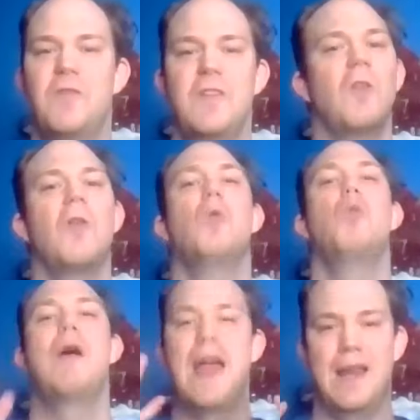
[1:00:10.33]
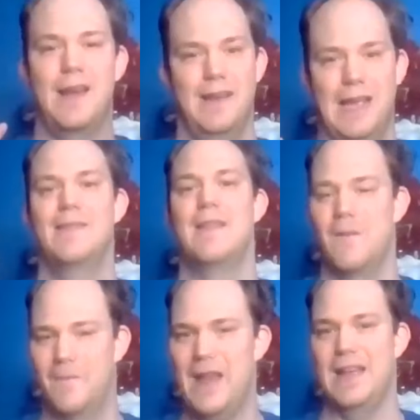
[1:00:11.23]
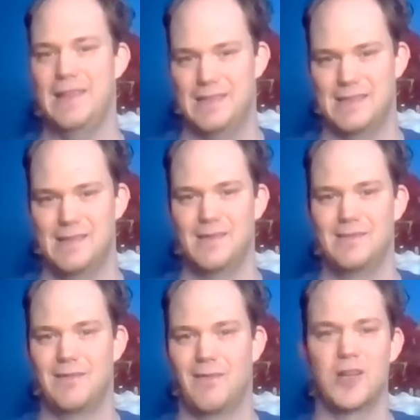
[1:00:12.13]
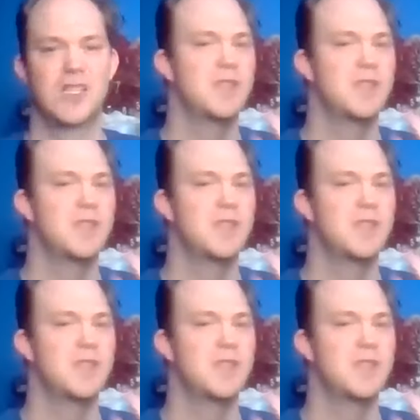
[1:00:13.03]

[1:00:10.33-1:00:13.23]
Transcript: feel the wind in their face or